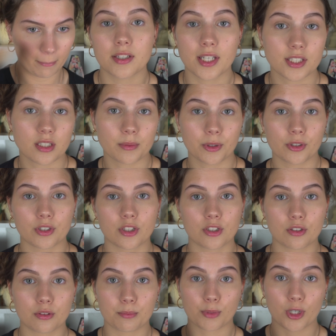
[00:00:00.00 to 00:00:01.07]
Next I'm going
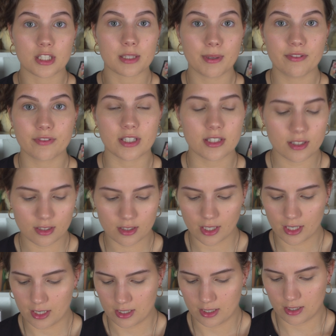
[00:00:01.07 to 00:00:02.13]
to bronze my face,
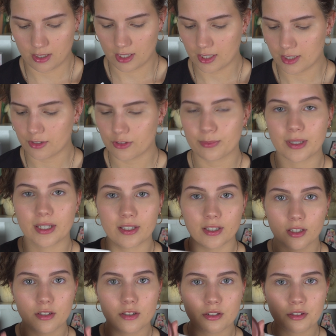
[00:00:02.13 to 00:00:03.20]
and I use
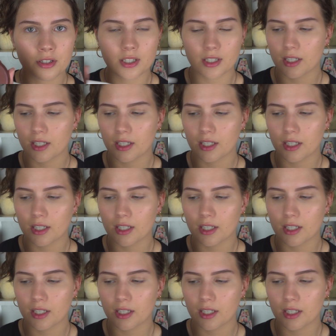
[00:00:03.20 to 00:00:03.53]
my New York